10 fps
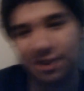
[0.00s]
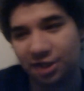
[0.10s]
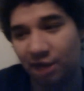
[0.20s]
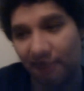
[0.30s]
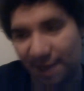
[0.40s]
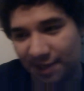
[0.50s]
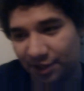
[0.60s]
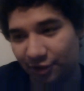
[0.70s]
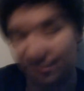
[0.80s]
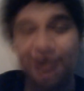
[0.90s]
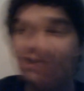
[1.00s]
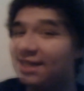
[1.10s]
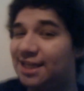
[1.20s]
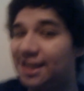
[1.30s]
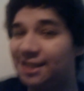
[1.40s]
The Texas Chainsaw
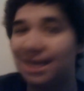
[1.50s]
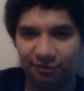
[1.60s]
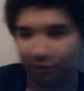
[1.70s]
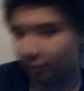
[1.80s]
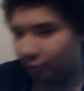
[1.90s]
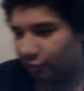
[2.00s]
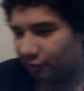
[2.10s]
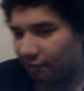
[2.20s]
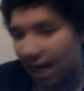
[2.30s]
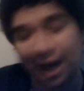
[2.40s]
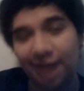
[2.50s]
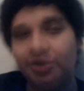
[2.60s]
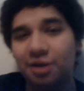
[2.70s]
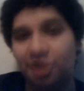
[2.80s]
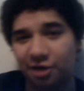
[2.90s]
Massacre,
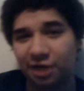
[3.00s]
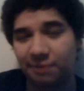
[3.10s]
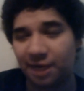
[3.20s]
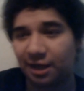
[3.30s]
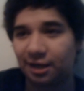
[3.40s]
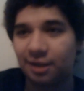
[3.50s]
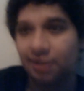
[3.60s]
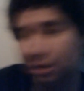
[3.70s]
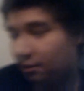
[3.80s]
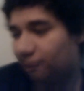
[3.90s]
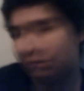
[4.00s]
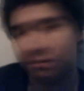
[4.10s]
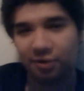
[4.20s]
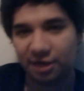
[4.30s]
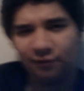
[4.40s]
1974. And the
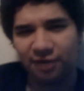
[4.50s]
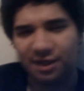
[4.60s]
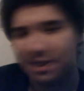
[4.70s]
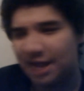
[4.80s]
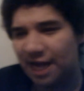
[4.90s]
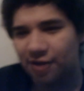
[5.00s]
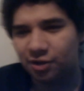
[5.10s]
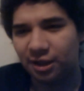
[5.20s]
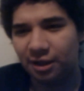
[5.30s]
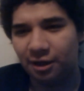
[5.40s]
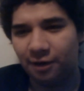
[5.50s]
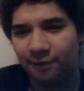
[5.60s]
remake. I do like both of these,